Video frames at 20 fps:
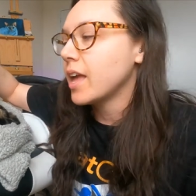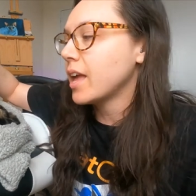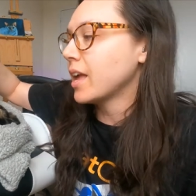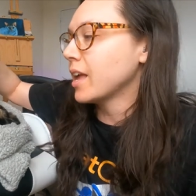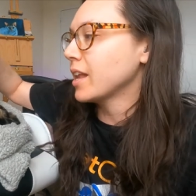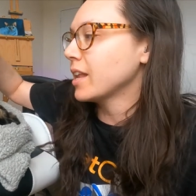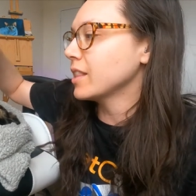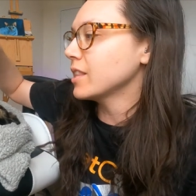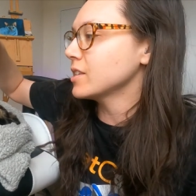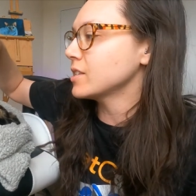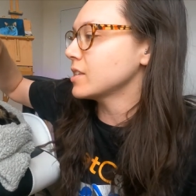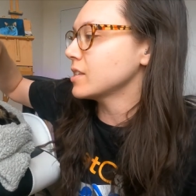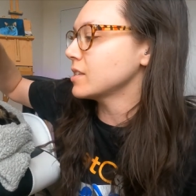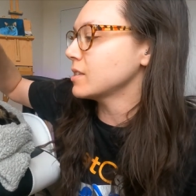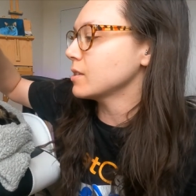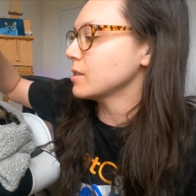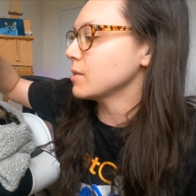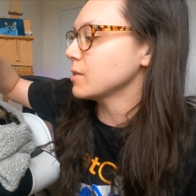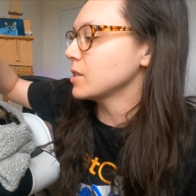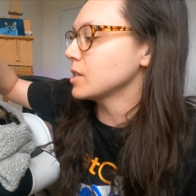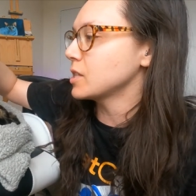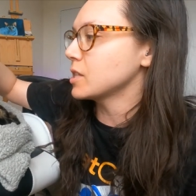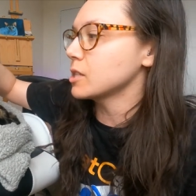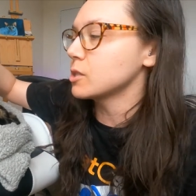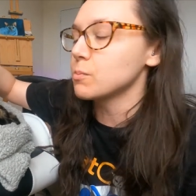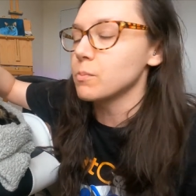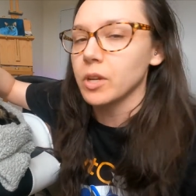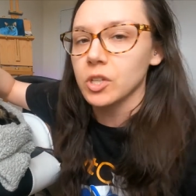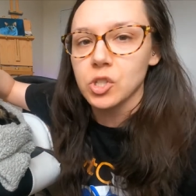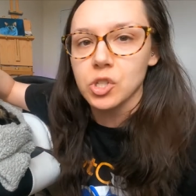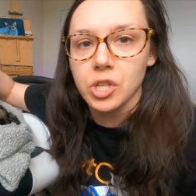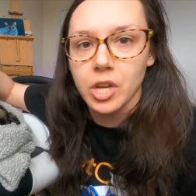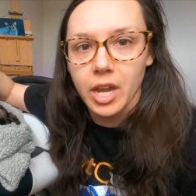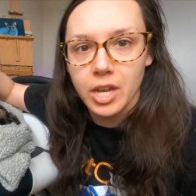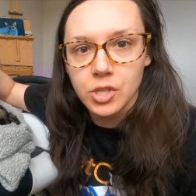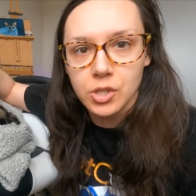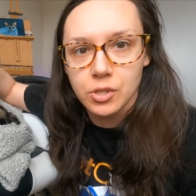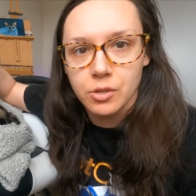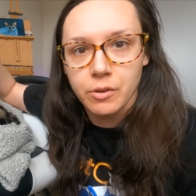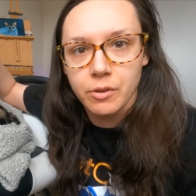And this is much
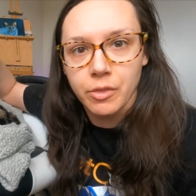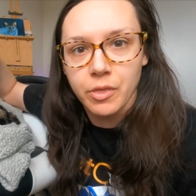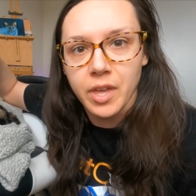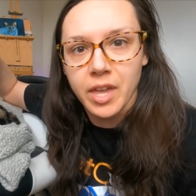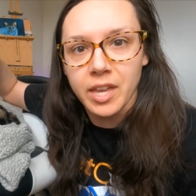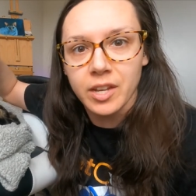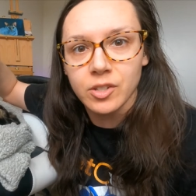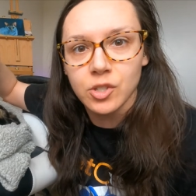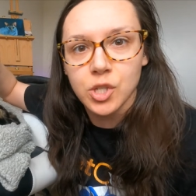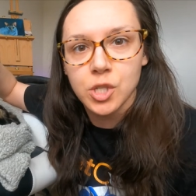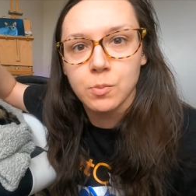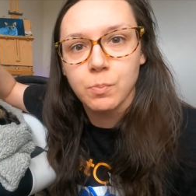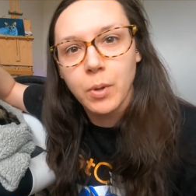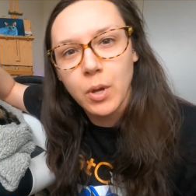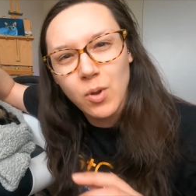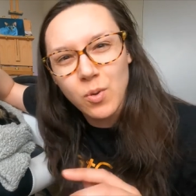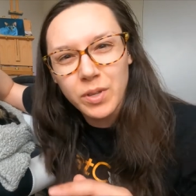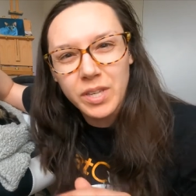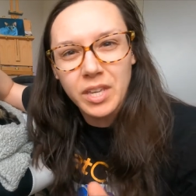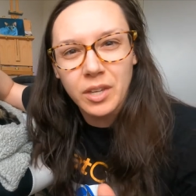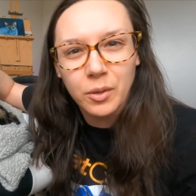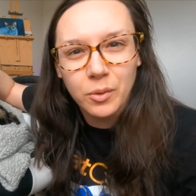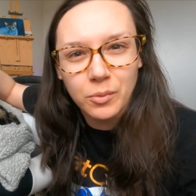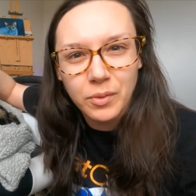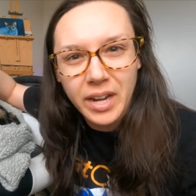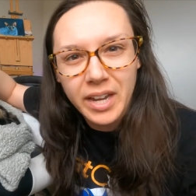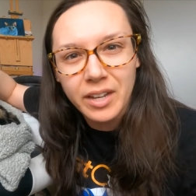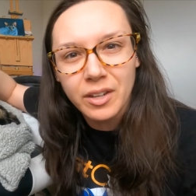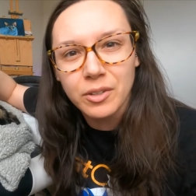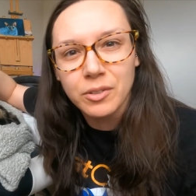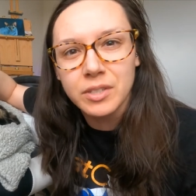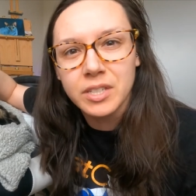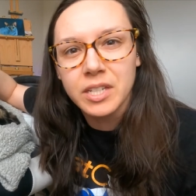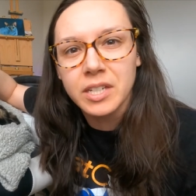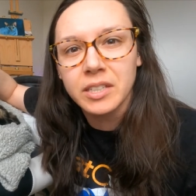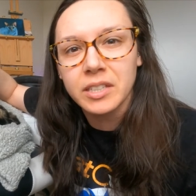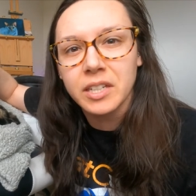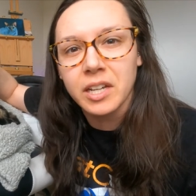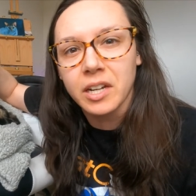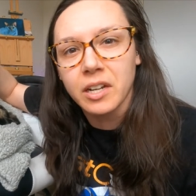nicer than just poking around
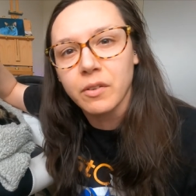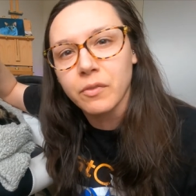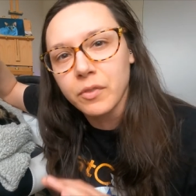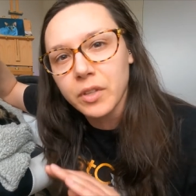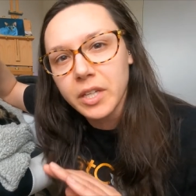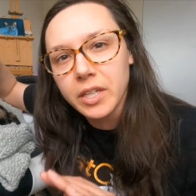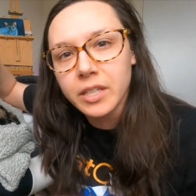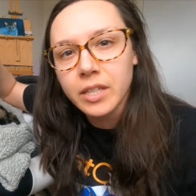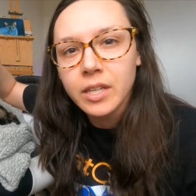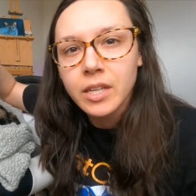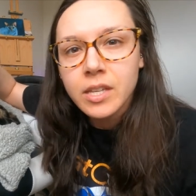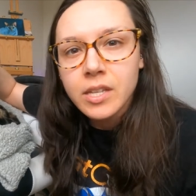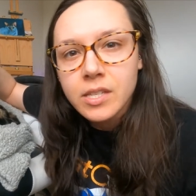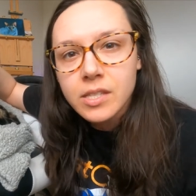and kind of like